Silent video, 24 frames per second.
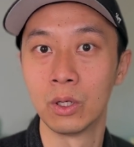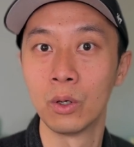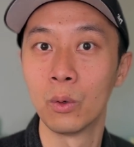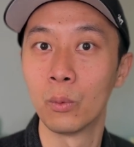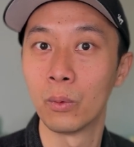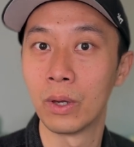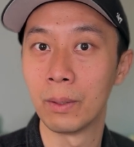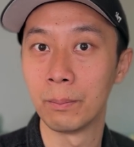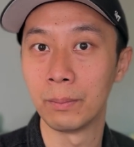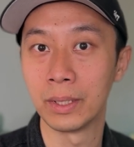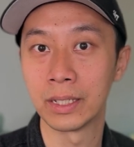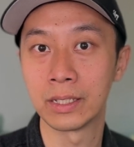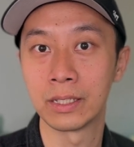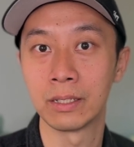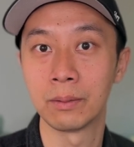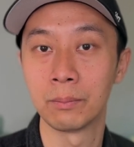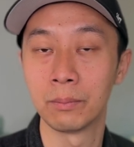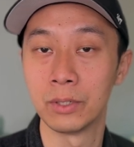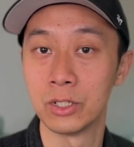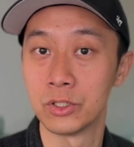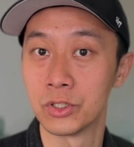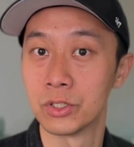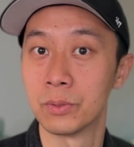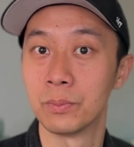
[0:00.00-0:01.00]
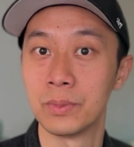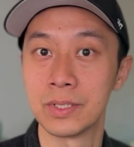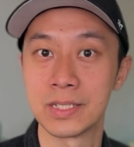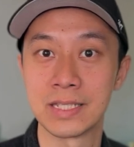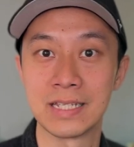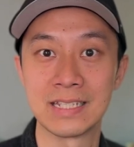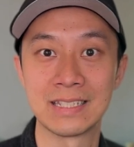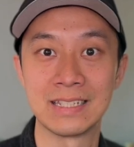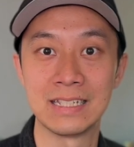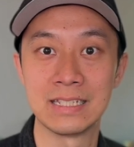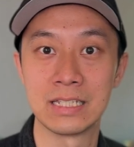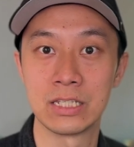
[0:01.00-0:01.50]
when making major
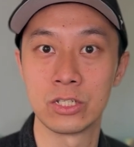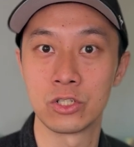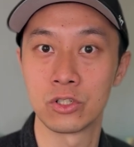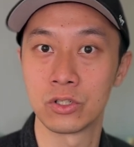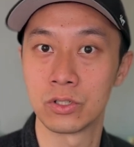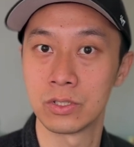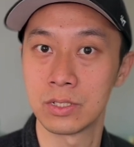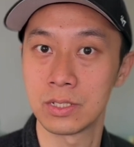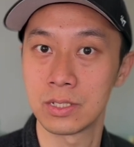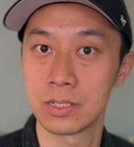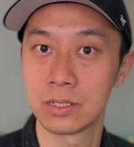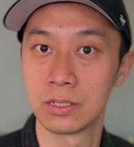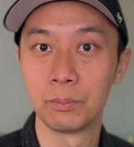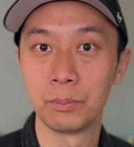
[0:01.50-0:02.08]
business decisions